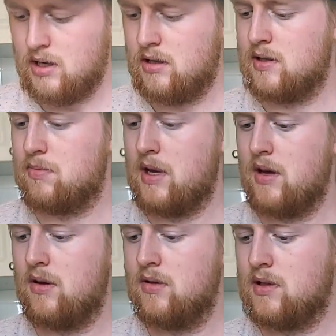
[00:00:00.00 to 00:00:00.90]

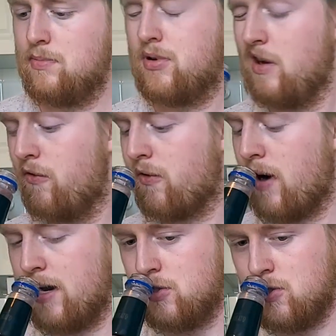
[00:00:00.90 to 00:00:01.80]
smells pretty
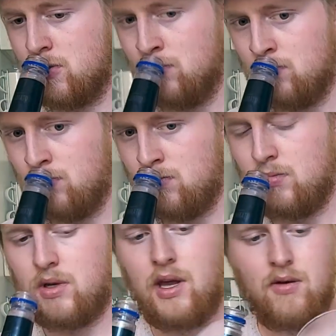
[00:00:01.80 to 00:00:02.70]
fresh.
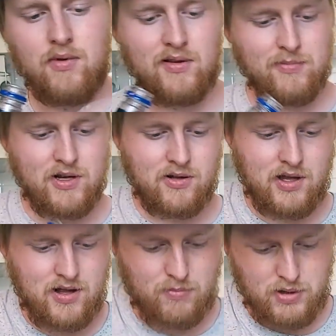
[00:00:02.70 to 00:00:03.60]
Can't really smell the
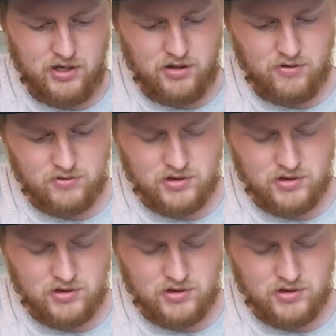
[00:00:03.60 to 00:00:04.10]
jalapeno just